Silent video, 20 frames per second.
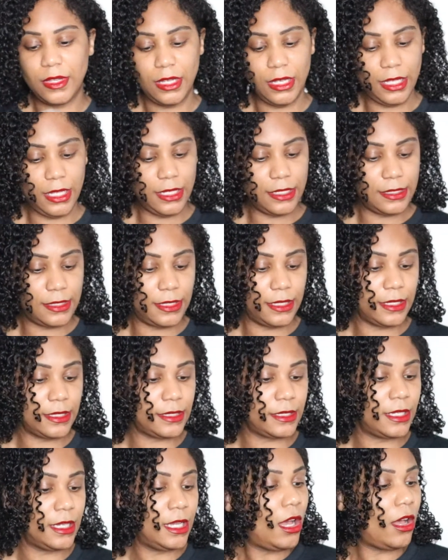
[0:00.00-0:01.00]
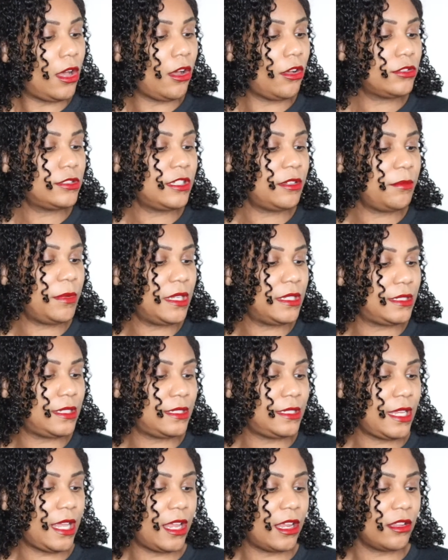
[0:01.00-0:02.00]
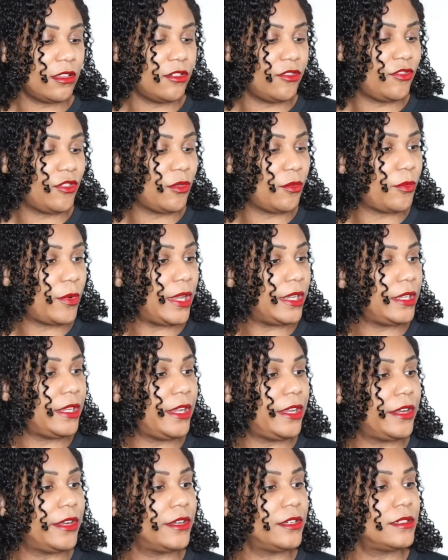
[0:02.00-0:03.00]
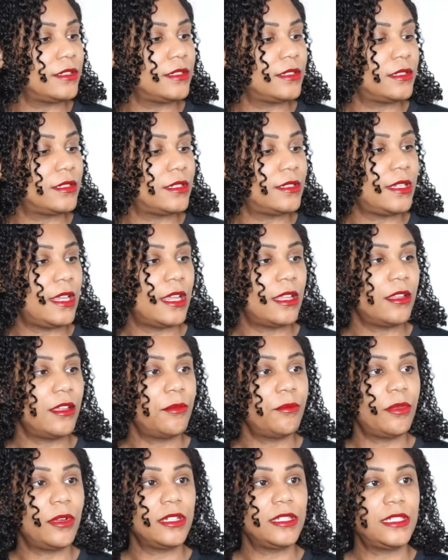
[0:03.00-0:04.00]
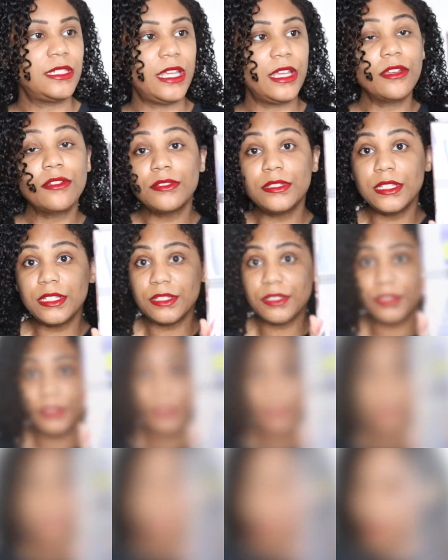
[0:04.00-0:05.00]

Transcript: is this Ultimate Detangler for Wet Hair Detangling Brush Tangle Teezer,